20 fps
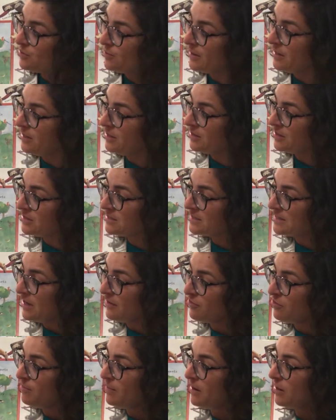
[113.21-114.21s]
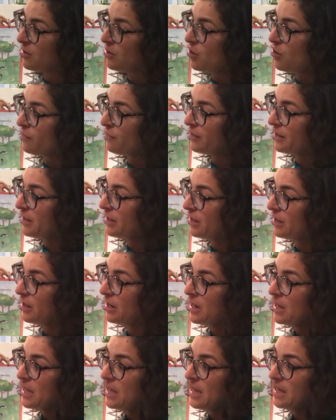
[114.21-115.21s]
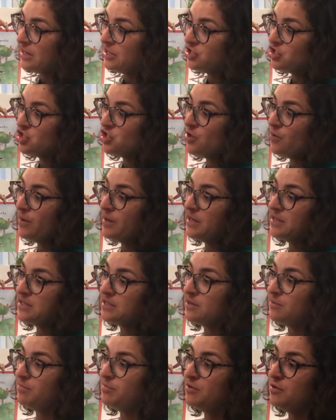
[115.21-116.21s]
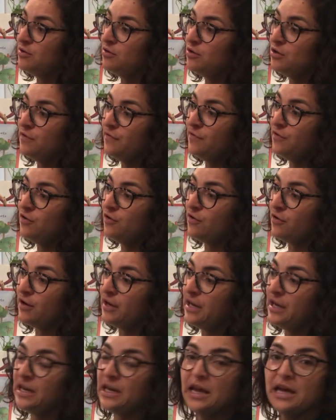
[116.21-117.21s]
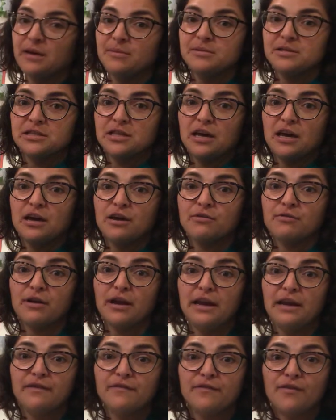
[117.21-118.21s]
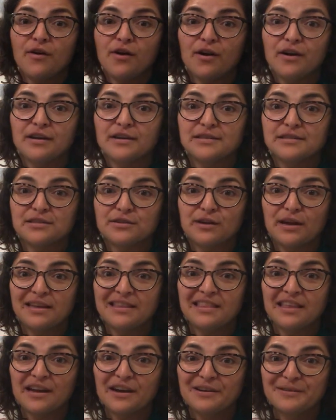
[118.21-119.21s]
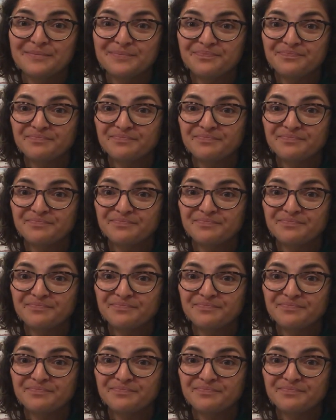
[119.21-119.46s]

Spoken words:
Here's South America over here, and it's showing us the beautiful green Amazon rainforest right there.